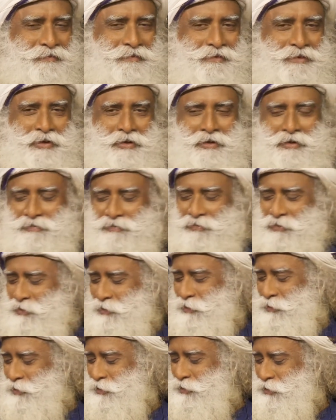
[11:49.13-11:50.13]
all of you
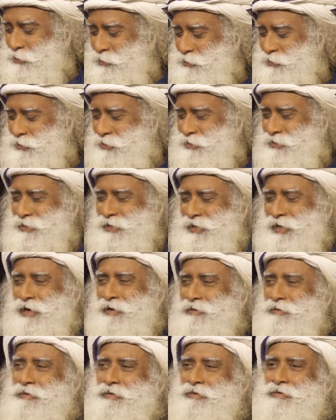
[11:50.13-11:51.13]
know the news around.